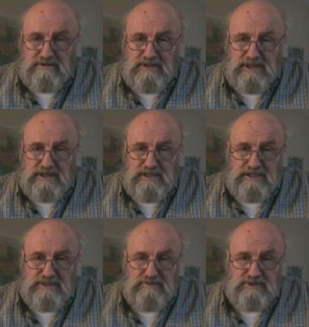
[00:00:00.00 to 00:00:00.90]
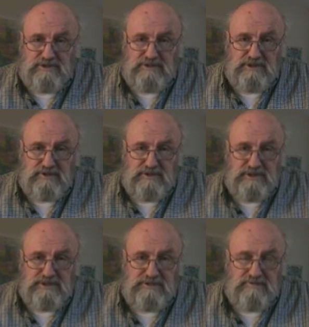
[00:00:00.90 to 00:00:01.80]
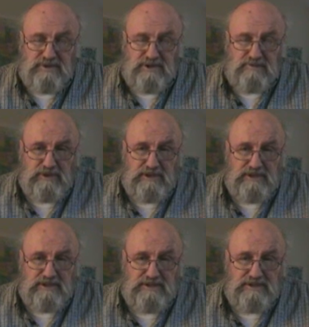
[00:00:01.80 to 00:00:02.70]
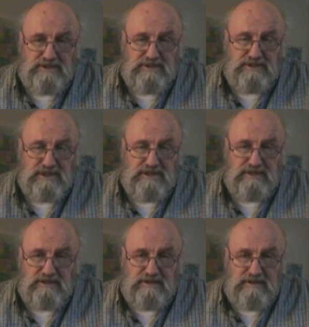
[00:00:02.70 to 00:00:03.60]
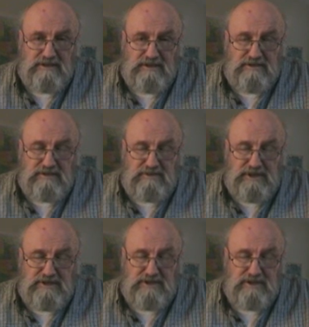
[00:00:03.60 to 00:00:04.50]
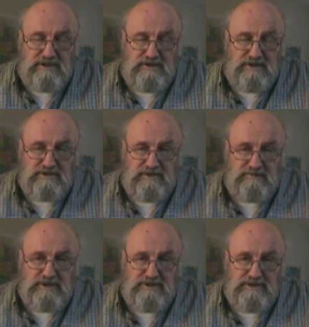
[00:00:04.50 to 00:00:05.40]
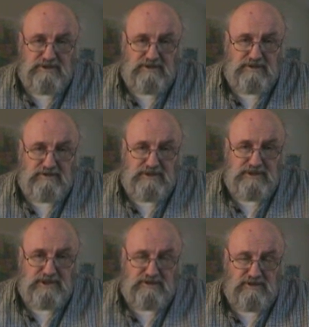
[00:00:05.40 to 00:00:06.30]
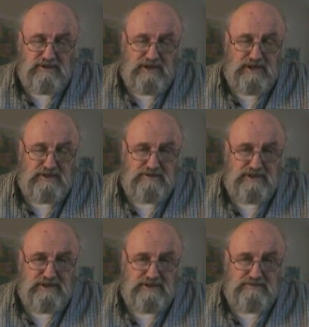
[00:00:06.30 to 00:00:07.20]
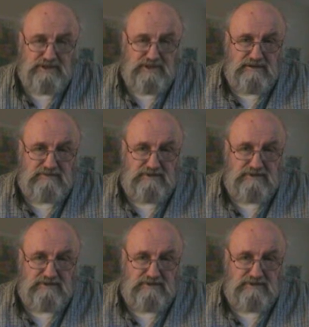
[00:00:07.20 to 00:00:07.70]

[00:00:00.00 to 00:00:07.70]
They at least will show us what the politician said two weeks ago or three months ago, in which he totally contradicts himself